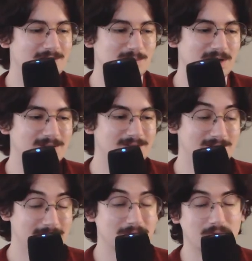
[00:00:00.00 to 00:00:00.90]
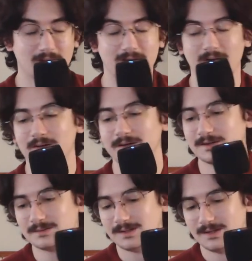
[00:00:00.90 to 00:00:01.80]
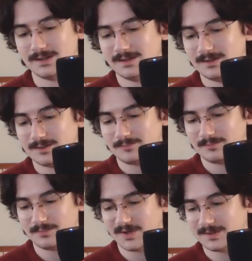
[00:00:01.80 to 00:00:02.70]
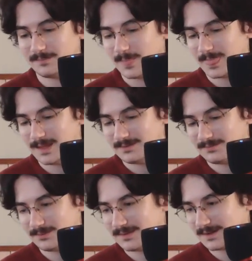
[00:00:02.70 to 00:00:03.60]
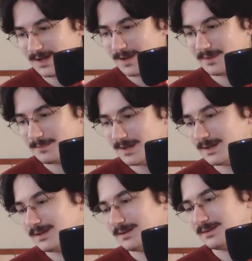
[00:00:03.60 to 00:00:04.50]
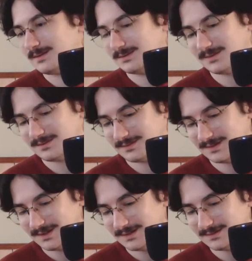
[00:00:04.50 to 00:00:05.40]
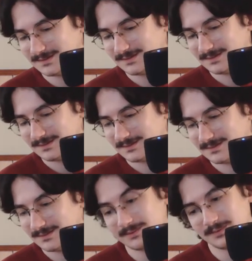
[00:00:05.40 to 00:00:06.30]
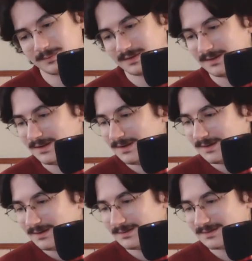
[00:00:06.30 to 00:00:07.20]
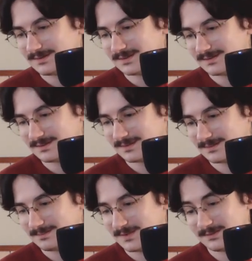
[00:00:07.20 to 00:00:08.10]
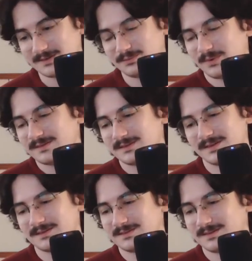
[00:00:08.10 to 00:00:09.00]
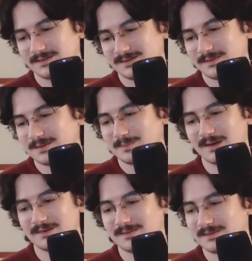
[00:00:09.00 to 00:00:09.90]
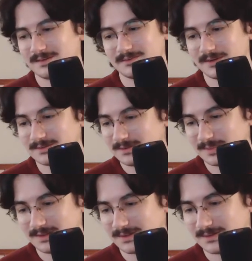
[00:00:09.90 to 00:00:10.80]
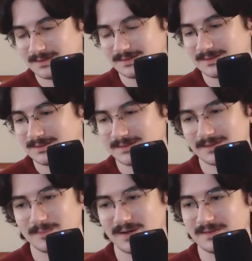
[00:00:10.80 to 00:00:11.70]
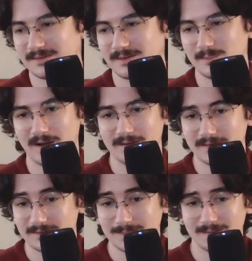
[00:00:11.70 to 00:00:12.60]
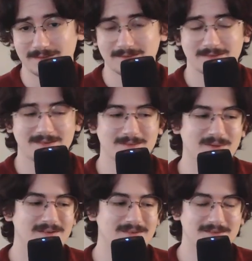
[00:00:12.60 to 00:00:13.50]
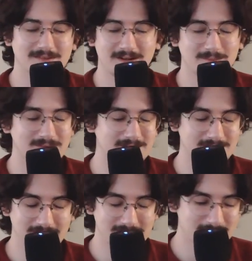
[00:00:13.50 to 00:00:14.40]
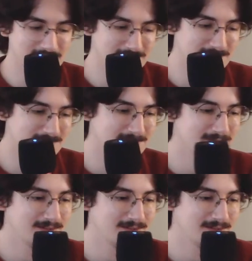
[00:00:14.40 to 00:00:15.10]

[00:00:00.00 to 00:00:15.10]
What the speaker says: of money and get great audio, but for the common man who just needs, or woman who just wants to listen to something better than their phone speaker, something better than their monitor speakers, something better than their terrible TV speakers,